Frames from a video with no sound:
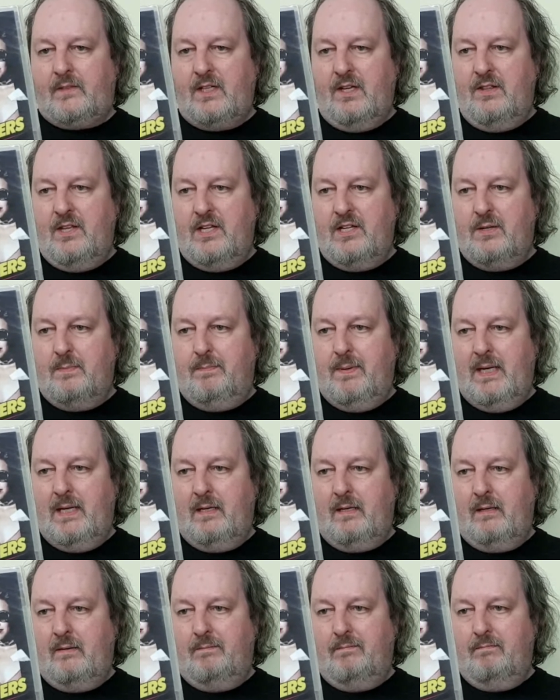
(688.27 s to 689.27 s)
There's a
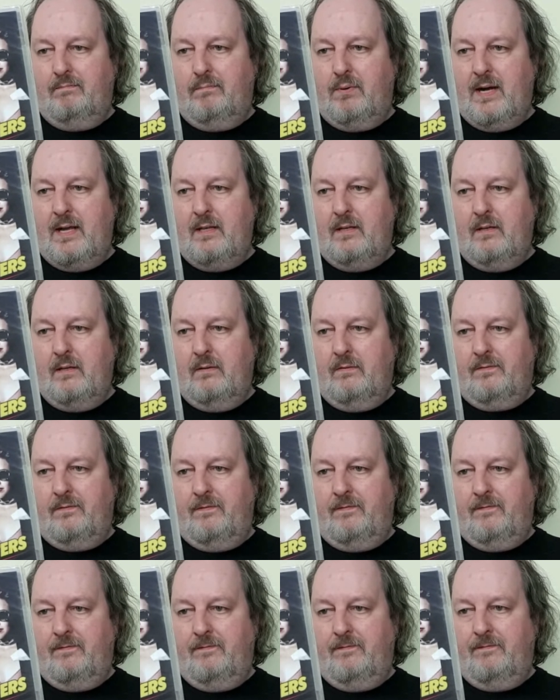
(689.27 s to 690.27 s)
big, brand new
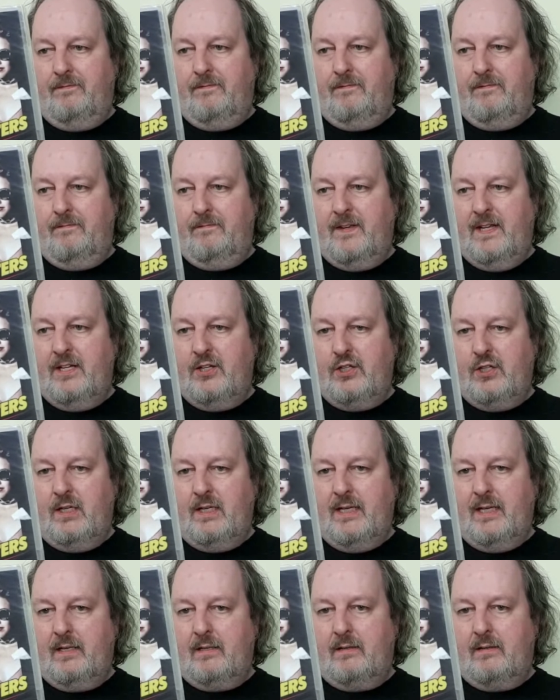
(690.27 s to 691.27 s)
feature
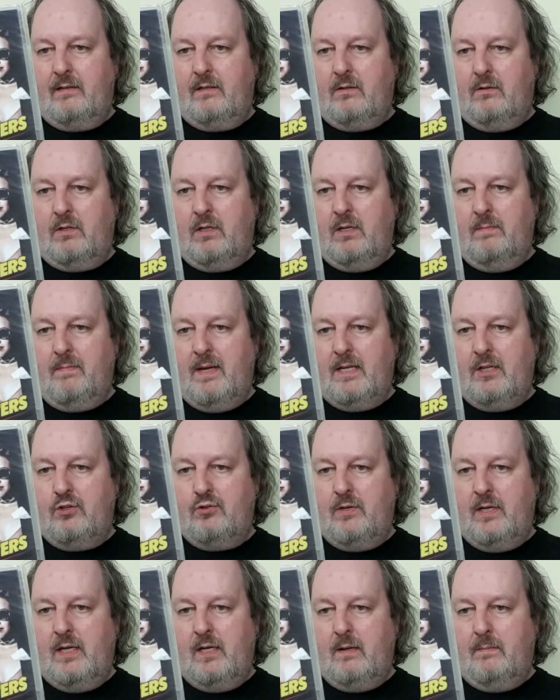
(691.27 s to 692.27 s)
length
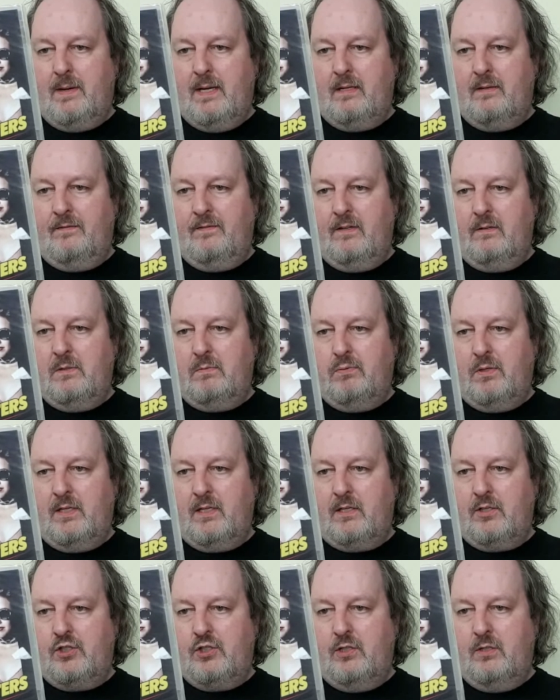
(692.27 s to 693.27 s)
documentary about the film's
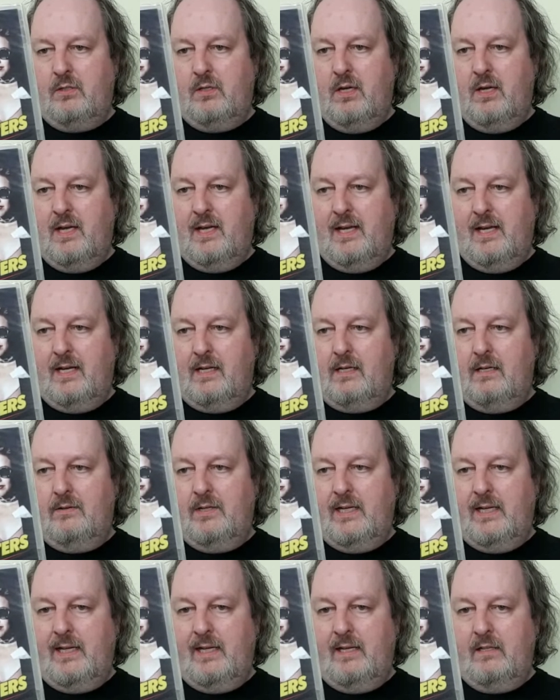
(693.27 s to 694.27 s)
production,
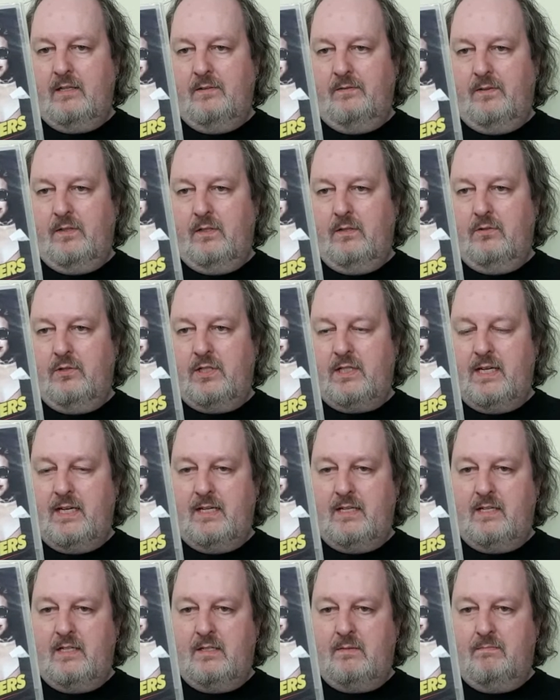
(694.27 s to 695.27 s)
including interviews
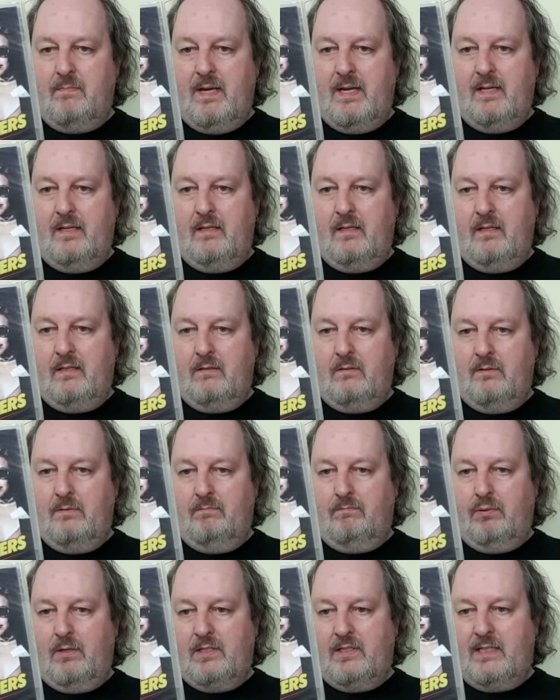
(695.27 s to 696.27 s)
as its main
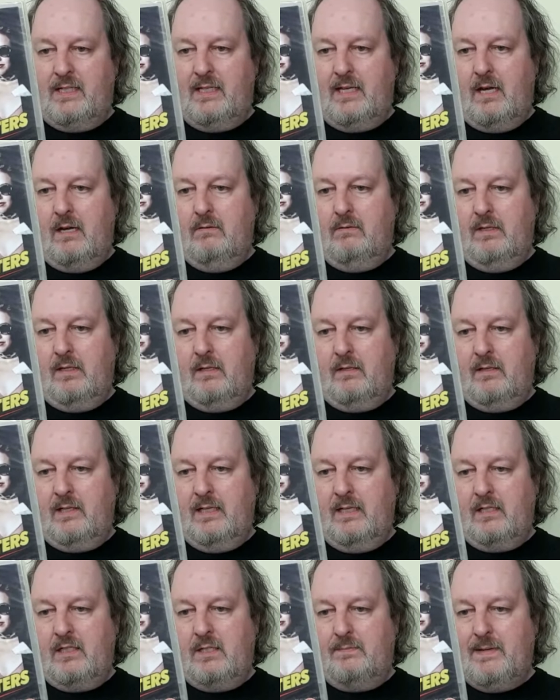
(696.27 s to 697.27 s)
and practically only, I
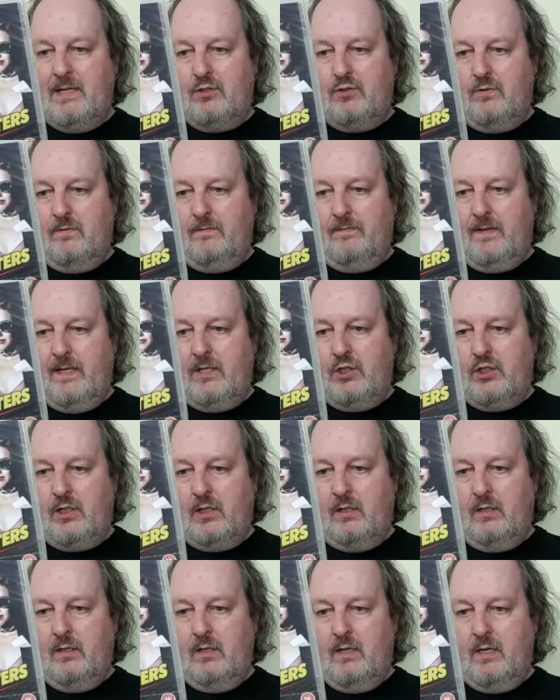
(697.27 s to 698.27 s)
think, special feature.